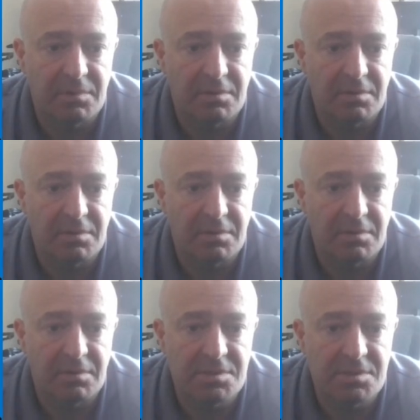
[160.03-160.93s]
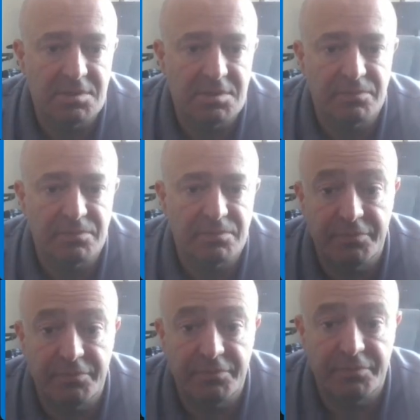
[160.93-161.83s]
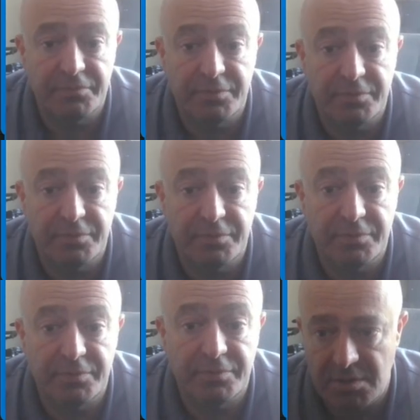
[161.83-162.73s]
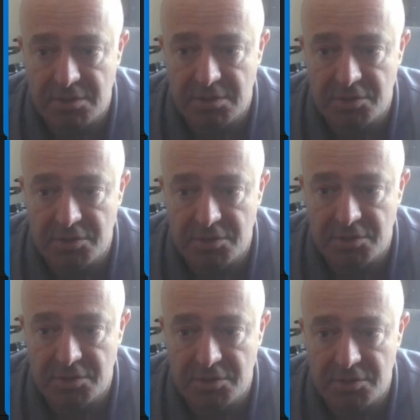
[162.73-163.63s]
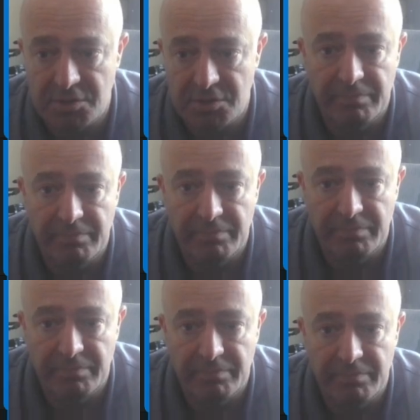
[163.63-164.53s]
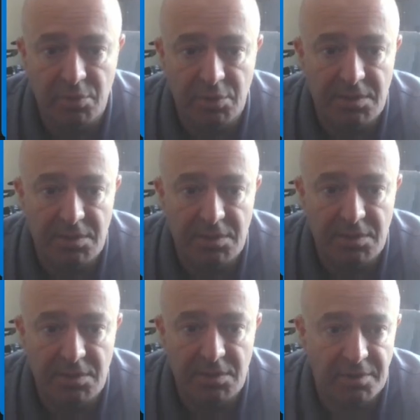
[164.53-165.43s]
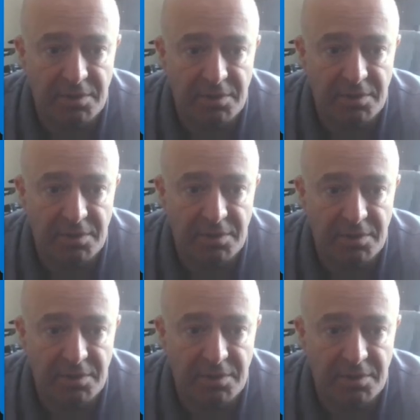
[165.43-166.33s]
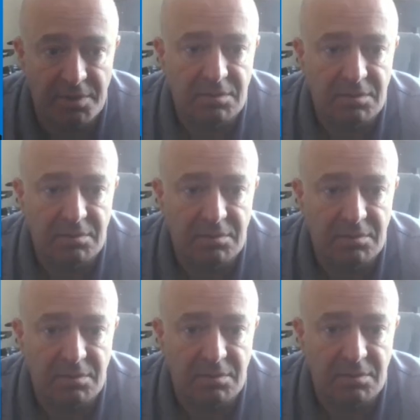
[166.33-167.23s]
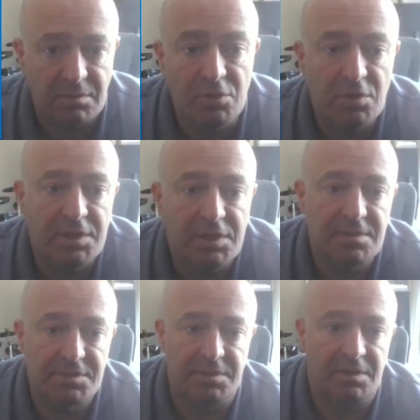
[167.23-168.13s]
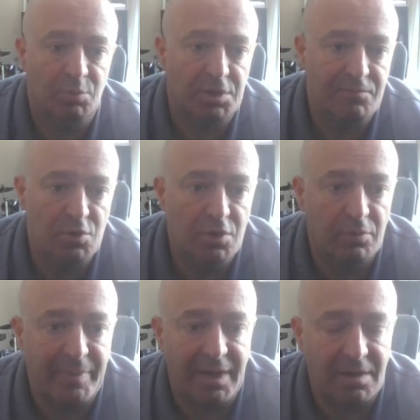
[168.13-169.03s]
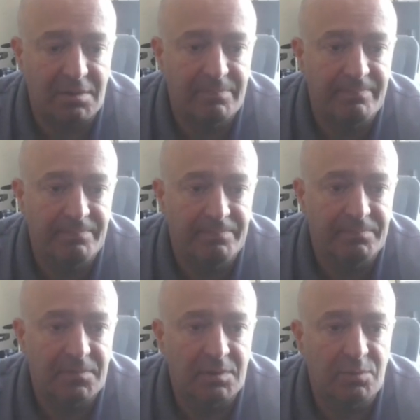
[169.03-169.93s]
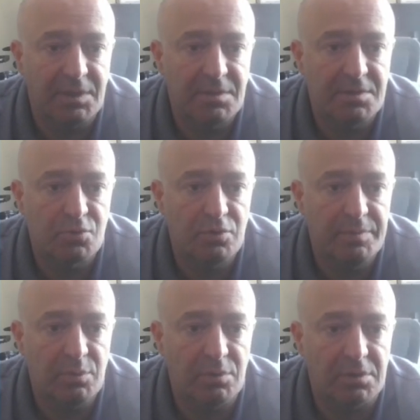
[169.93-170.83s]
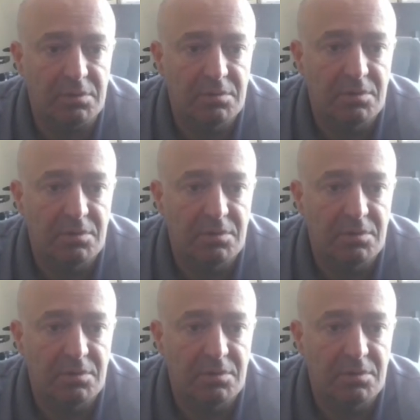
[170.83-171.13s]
This is its first element with index 0. So you'd get this entire thing. Now, when you look at this thing, whatever you got back, right, this would be what?